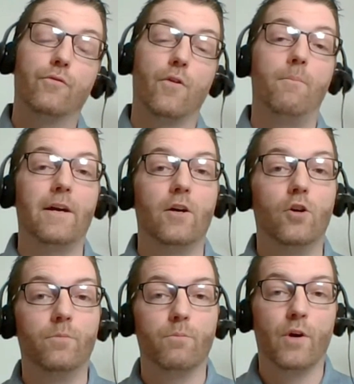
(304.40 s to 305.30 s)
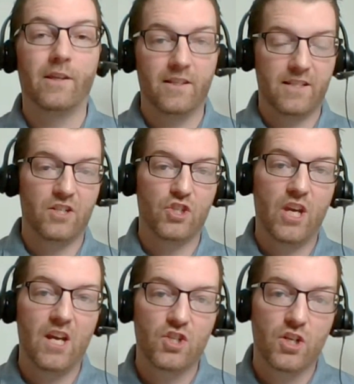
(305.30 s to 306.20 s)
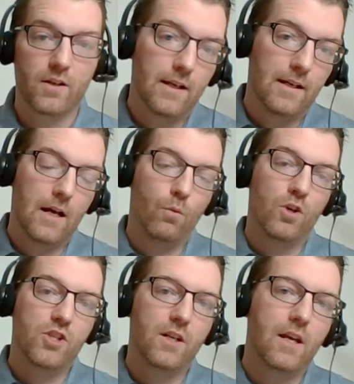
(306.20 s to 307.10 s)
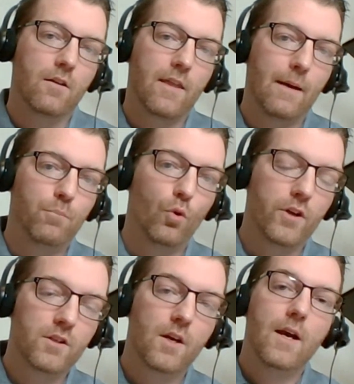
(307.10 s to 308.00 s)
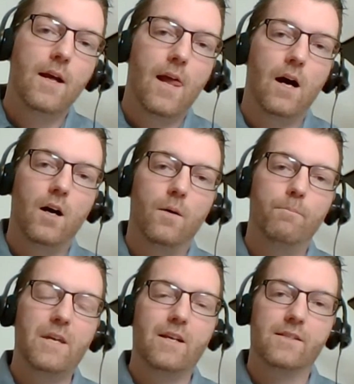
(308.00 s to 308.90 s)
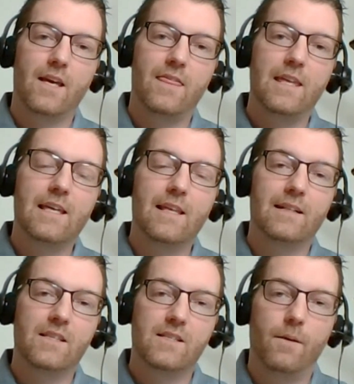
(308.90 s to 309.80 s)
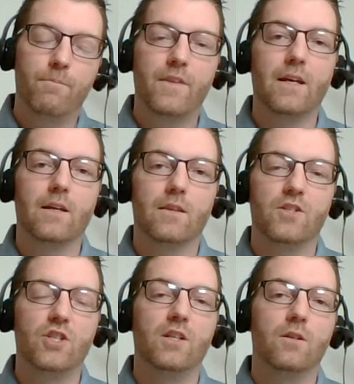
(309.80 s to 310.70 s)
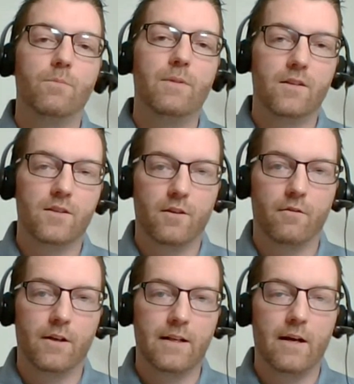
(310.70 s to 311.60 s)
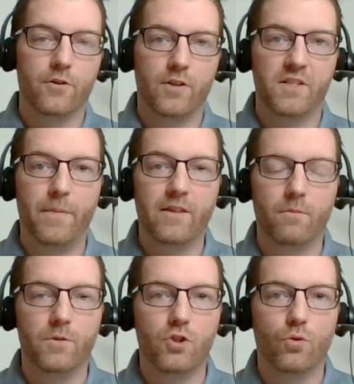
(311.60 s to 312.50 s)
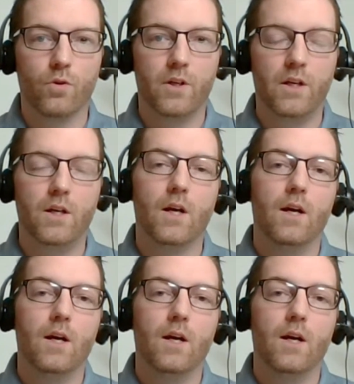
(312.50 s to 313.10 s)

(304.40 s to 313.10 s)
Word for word: from my home and bring this education. And I want you to hear that point uh, because I think that's something that you need to be considering now. So I spent the majority,